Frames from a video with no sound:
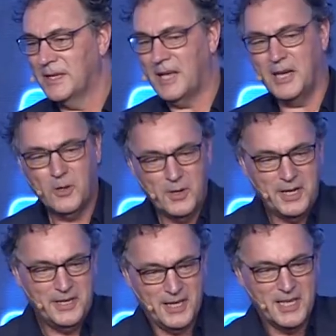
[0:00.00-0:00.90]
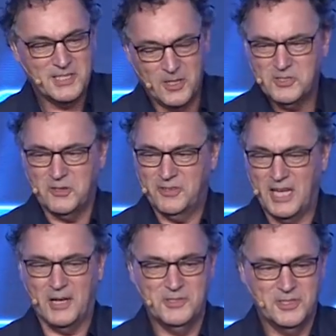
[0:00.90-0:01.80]
I know India has lots of
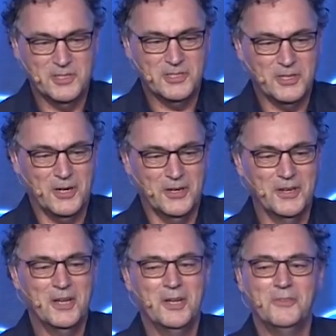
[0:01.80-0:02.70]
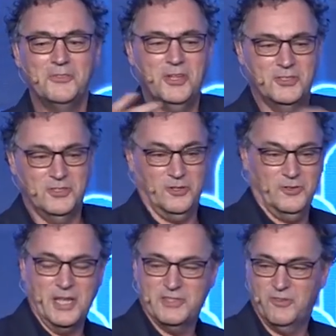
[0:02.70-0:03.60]
councils on digital
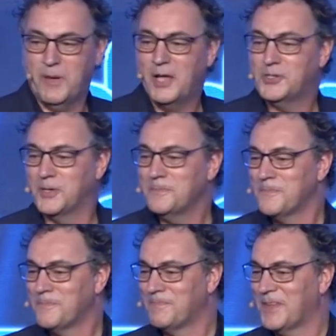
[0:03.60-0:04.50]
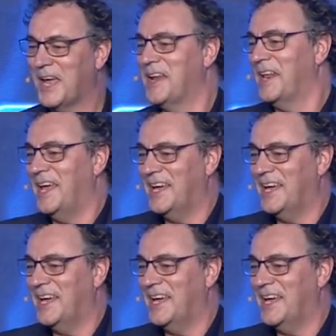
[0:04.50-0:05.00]
transformation and A